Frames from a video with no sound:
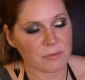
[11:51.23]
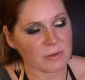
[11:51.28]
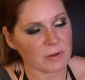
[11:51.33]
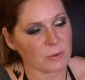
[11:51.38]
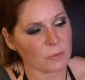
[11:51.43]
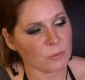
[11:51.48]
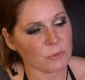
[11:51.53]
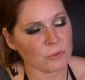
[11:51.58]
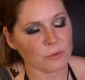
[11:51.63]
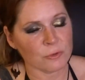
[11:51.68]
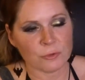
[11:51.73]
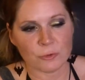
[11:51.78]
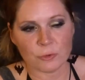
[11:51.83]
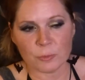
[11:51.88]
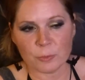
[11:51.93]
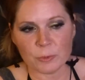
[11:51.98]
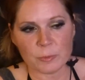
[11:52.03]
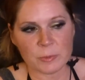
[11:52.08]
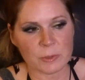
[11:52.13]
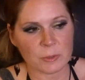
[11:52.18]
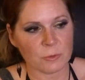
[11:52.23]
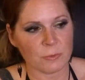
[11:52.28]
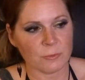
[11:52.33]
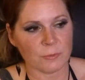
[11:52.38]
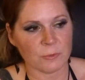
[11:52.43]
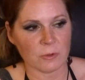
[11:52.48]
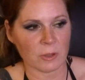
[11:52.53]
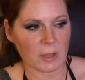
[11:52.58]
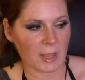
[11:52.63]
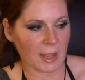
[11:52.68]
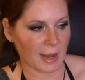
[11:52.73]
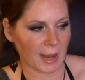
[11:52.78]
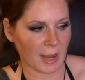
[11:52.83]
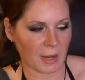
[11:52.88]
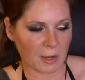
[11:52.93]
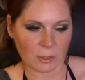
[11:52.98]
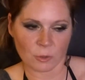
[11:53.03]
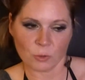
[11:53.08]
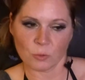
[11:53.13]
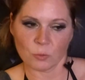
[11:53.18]
and it was super beautiful, and I
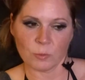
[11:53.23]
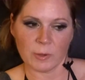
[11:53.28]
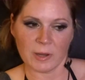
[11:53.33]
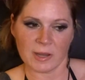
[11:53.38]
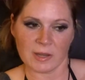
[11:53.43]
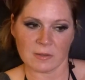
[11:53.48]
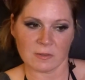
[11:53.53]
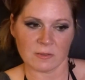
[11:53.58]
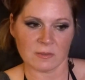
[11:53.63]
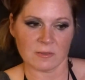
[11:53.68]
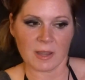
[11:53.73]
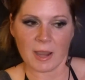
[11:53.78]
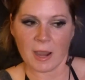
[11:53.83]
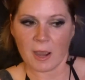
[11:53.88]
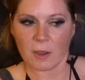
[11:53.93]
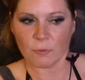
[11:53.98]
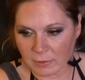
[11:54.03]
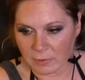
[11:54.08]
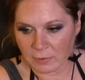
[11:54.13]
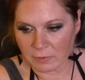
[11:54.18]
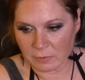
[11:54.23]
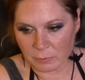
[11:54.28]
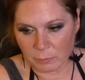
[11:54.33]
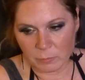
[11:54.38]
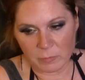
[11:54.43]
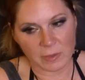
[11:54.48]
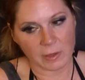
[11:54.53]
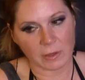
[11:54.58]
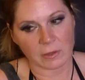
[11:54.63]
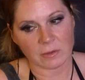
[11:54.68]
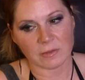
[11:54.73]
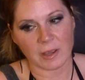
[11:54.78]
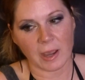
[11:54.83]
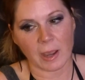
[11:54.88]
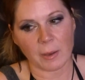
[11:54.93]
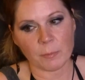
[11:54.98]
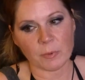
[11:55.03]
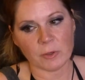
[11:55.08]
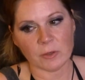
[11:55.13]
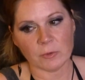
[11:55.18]
had a great staff, and some things
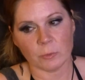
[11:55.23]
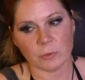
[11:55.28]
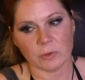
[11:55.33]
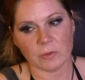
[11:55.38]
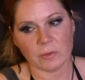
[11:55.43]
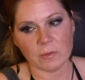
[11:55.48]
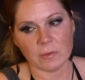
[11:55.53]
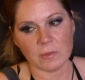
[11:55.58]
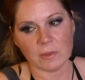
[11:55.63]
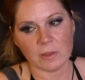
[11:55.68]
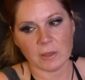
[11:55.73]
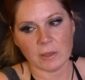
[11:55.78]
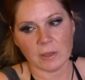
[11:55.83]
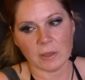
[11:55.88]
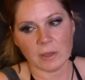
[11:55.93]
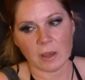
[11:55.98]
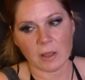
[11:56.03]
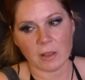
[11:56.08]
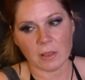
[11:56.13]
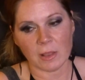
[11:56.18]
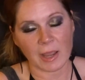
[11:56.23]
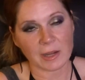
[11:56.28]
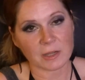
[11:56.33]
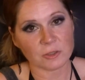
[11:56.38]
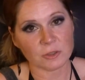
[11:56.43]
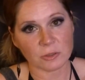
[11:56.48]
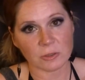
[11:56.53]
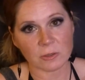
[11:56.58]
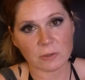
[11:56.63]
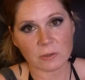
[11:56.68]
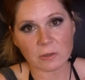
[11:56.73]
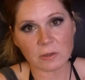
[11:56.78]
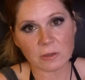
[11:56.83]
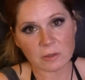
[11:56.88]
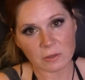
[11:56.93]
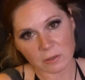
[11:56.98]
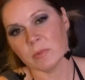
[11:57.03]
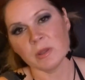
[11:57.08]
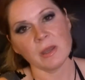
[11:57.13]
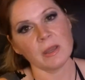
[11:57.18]
happened with the
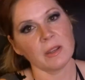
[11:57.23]
electrical,